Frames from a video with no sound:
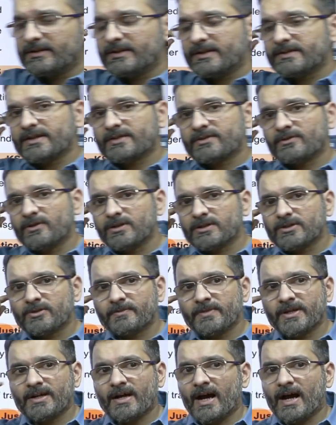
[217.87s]
This has also
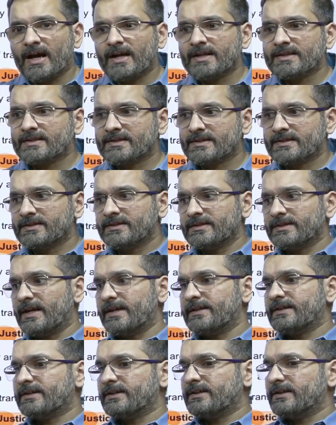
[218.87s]
been asked
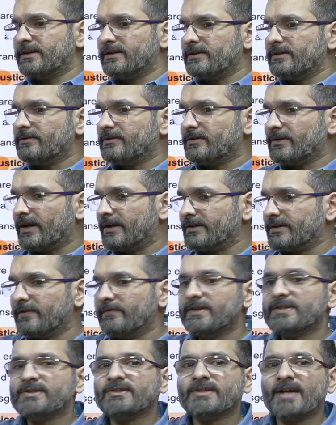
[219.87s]
that under
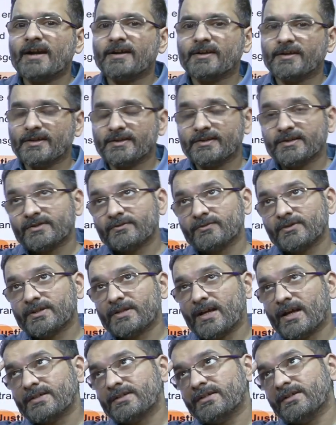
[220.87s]
which category. This was
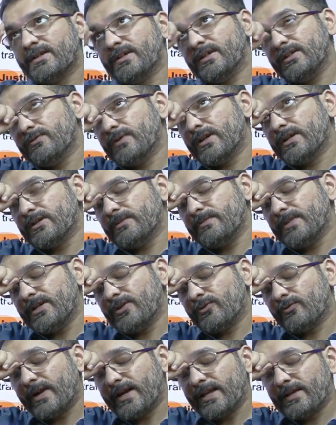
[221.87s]
asked in DULLB
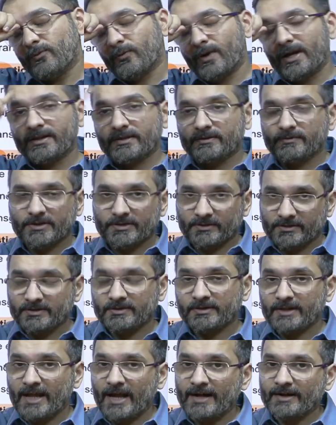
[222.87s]
21, which
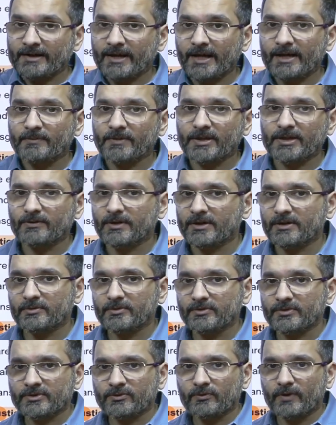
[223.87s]
that time DULLB
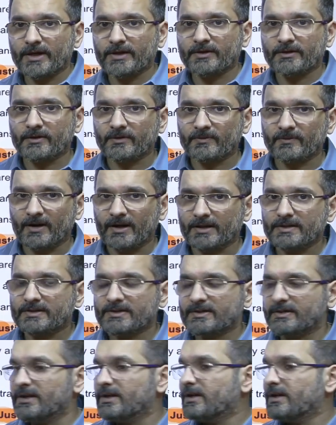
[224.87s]
was quite an advanced